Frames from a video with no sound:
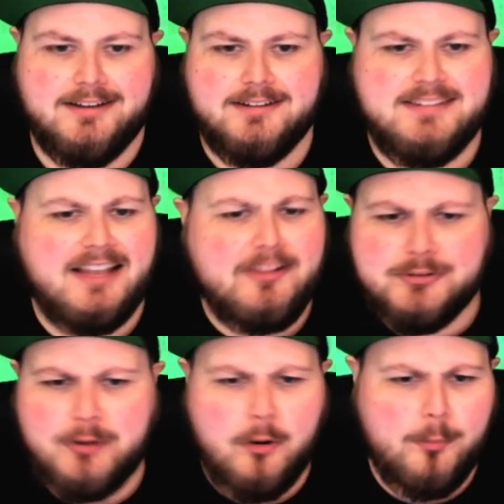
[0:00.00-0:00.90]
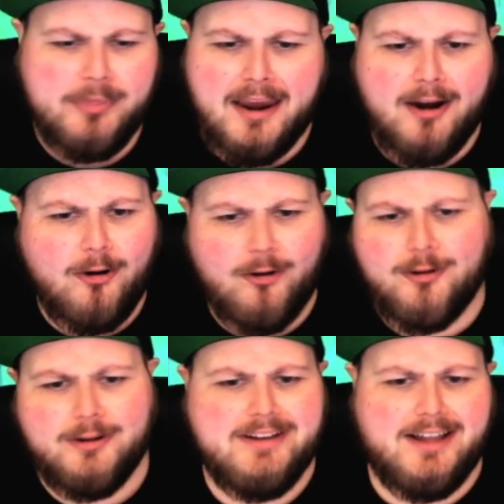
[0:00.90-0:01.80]
telescope there
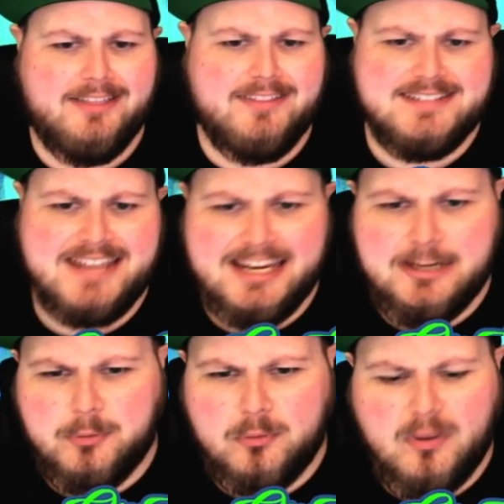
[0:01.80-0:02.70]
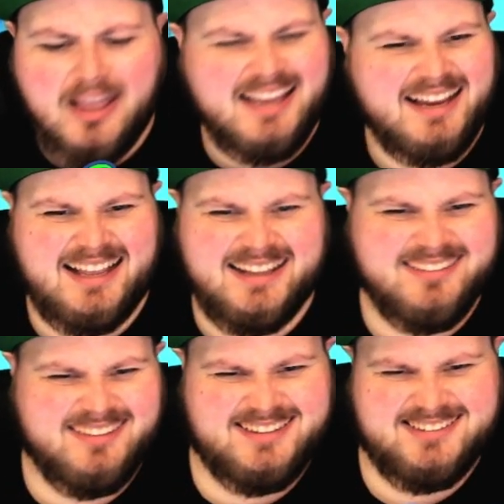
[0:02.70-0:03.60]
on the table, kind
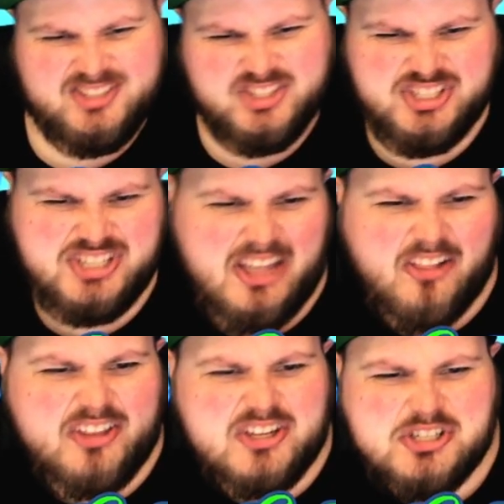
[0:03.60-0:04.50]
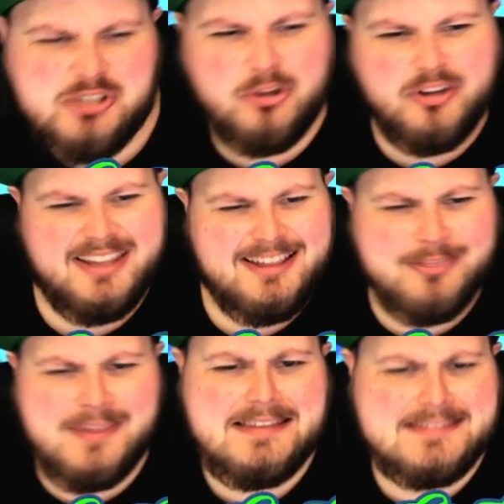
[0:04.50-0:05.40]
of like shellish looking
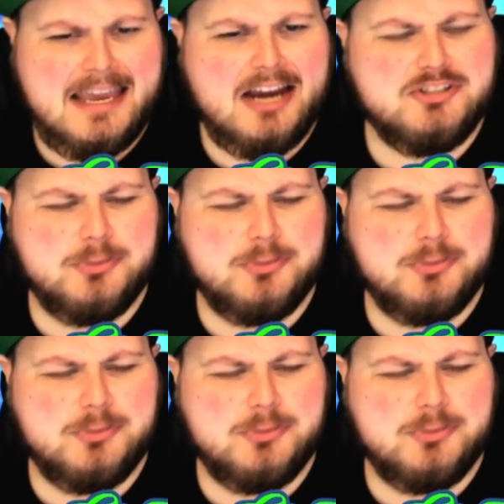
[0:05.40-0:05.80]
things there.